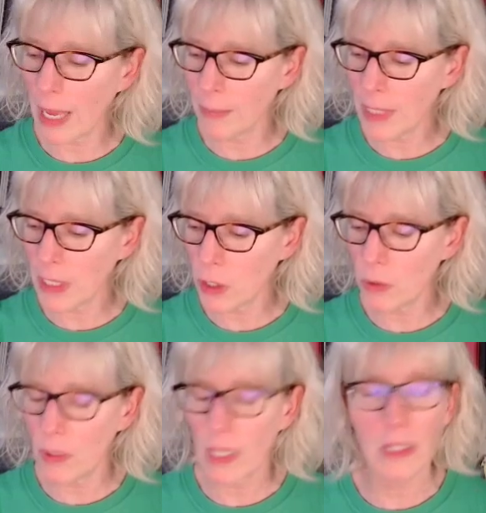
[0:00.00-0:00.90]
I'm going to
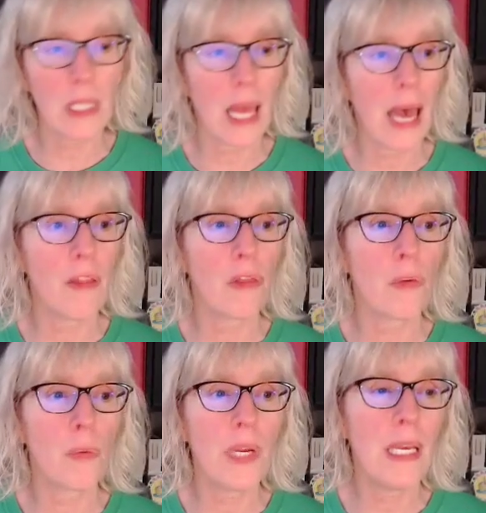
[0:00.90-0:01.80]
do this at
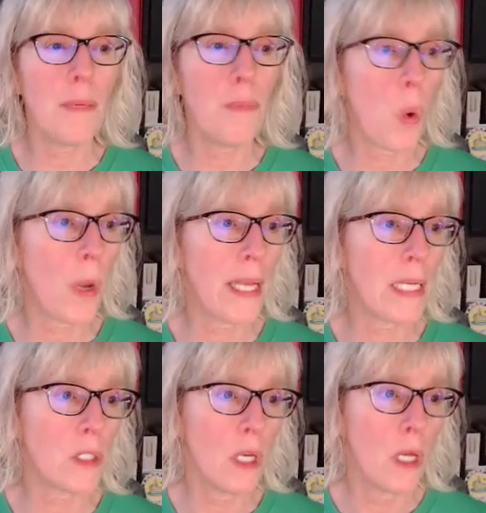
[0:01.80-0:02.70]

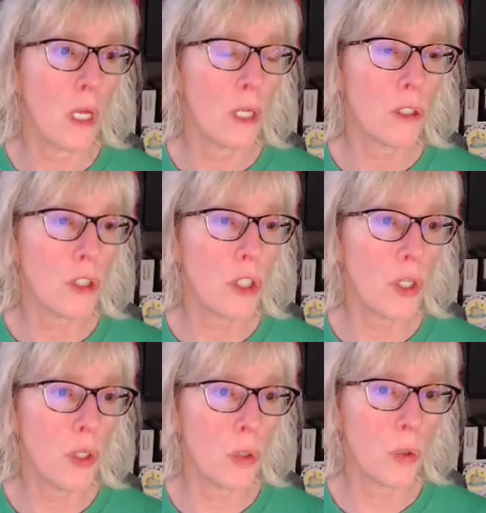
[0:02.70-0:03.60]
3.25.
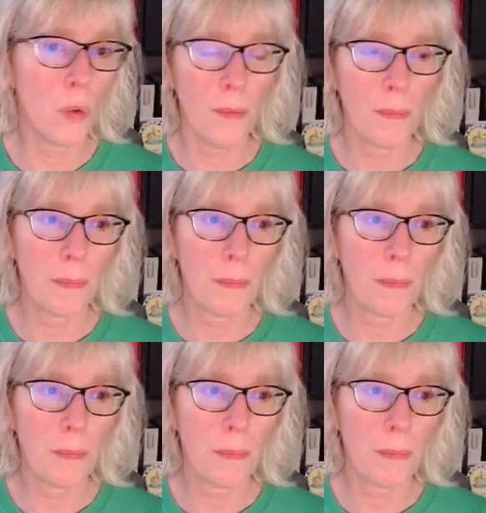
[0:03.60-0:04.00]
2.